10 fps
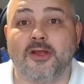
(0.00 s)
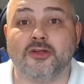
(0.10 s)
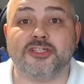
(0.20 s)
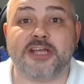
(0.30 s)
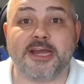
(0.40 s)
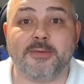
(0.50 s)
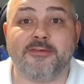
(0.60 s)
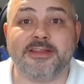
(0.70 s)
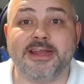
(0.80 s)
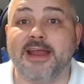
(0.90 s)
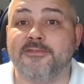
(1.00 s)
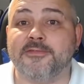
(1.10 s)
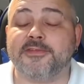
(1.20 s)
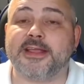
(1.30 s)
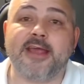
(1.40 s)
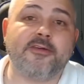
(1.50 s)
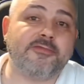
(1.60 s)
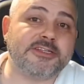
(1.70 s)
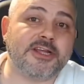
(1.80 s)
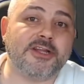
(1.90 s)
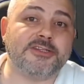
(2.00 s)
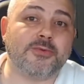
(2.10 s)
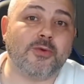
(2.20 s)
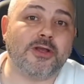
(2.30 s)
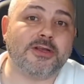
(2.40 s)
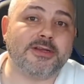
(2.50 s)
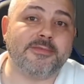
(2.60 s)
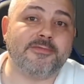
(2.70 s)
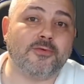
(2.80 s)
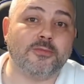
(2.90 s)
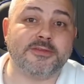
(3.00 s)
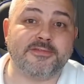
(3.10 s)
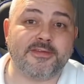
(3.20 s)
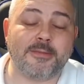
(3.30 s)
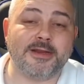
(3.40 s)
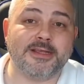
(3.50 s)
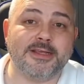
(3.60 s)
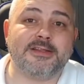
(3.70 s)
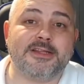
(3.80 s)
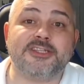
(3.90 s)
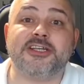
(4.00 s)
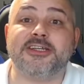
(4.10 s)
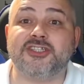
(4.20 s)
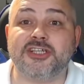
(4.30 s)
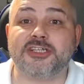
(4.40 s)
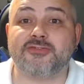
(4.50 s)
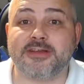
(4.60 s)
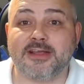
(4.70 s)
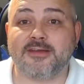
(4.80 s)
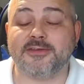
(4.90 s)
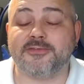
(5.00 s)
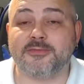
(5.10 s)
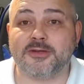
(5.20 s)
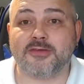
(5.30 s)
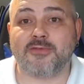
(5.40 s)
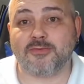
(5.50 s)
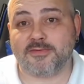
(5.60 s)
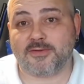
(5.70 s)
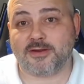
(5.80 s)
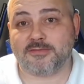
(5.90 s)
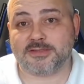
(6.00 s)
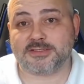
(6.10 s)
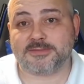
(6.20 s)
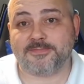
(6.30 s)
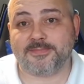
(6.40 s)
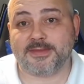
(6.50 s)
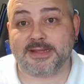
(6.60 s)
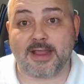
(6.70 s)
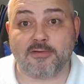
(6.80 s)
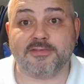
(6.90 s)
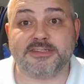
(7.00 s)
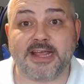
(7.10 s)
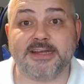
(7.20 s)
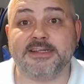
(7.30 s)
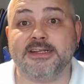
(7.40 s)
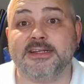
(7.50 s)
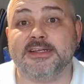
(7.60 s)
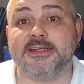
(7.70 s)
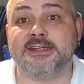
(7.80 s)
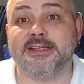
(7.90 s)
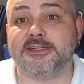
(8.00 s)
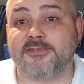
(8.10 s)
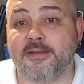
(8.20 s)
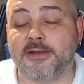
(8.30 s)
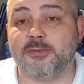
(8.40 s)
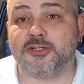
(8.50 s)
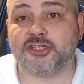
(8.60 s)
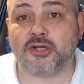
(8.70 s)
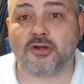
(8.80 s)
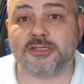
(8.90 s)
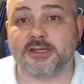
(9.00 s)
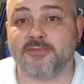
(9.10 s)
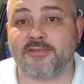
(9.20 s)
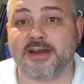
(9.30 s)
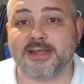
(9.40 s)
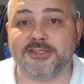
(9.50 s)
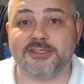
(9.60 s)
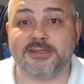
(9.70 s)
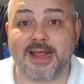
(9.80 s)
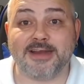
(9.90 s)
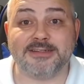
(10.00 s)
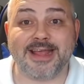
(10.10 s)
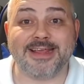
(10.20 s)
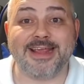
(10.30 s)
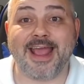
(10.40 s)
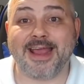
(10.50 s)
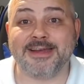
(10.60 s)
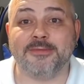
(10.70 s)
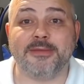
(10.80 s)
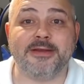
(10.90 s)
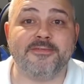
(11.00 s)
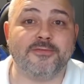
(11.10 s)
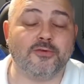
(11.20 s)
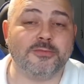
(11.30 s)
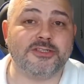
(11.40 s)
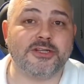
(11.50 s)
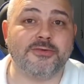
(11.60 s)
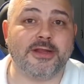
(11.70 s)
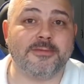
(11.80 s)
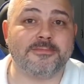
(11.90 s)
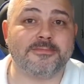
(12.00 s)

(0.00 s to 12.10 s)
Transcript: On January the 11th, the carer returned to work and informed the family that she had just recovered from coronavirus." Gareth said his family was shocked at the revelation and that he hadn't been informed sooner.